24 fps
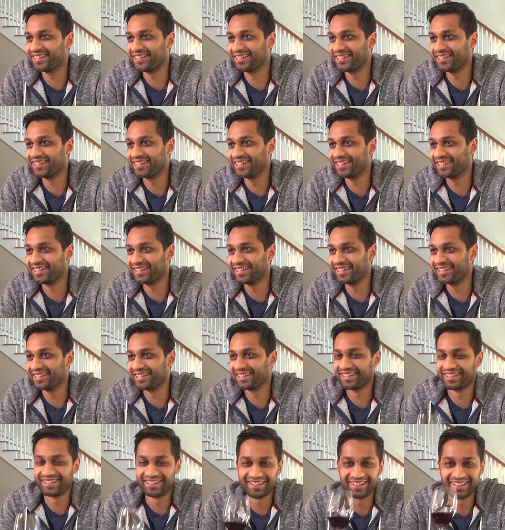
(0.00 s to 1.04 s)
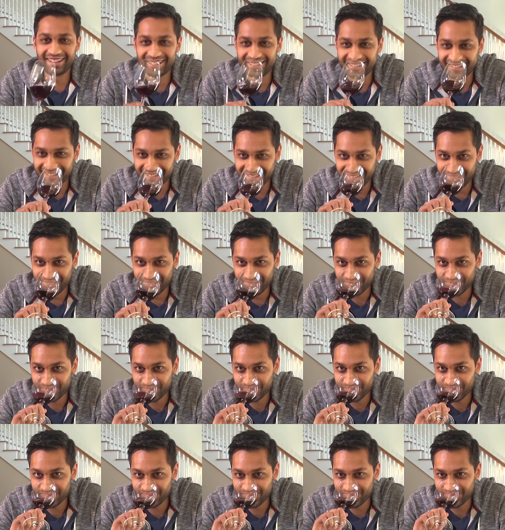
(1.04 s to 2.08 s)

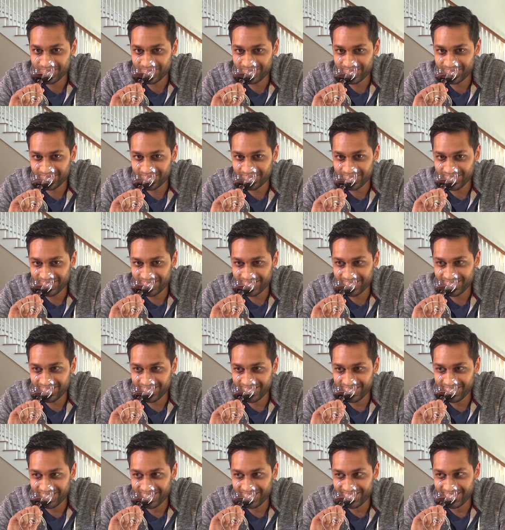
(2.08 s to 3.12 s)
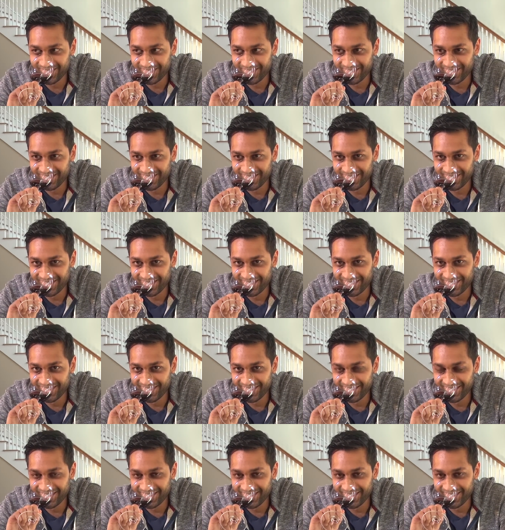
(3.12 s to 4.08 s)
(no one is talking)